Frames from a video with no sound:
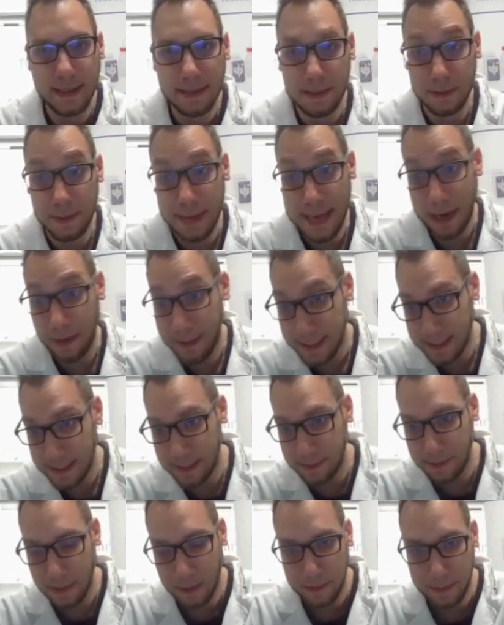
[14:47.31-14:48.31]
So now this is
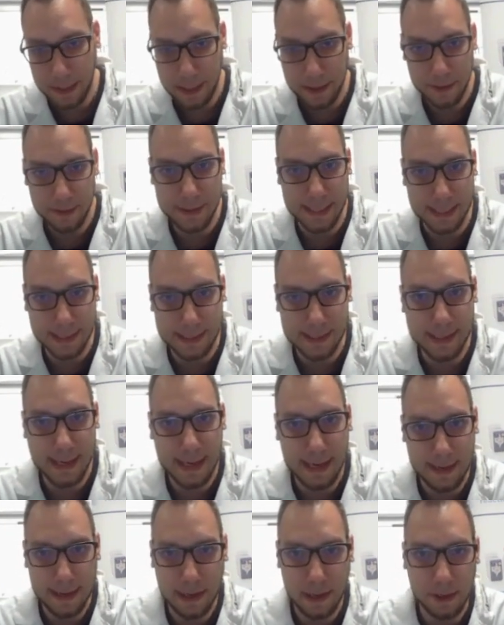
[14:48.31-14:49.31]
what we use
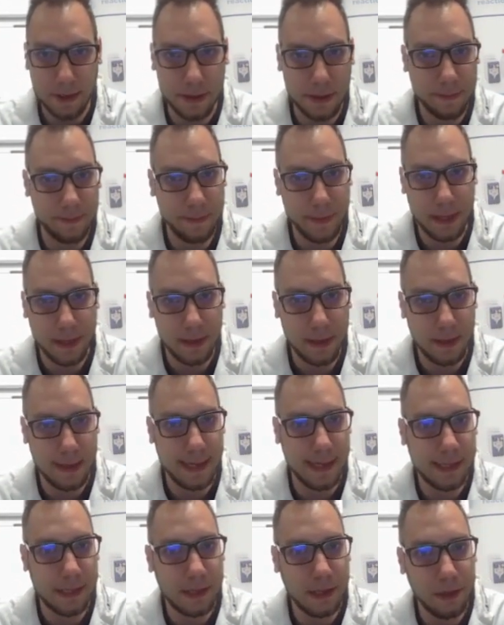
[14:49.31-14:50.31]
inside our
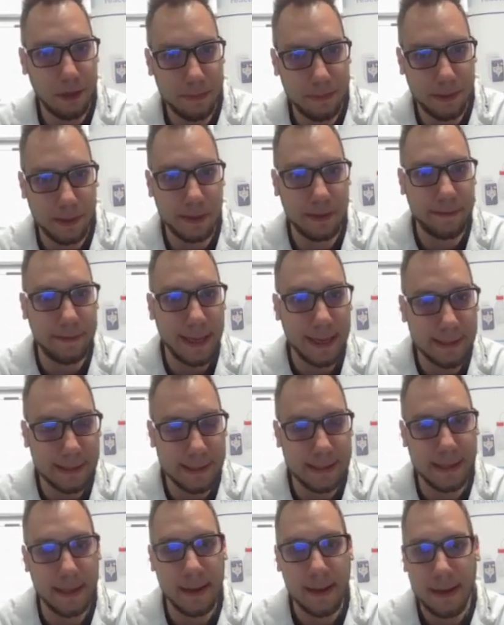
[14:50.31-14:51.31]
H-Cube
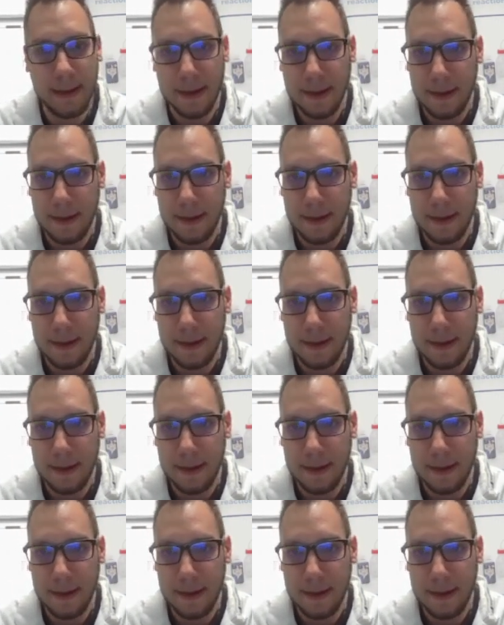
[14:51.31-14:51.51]
Advance.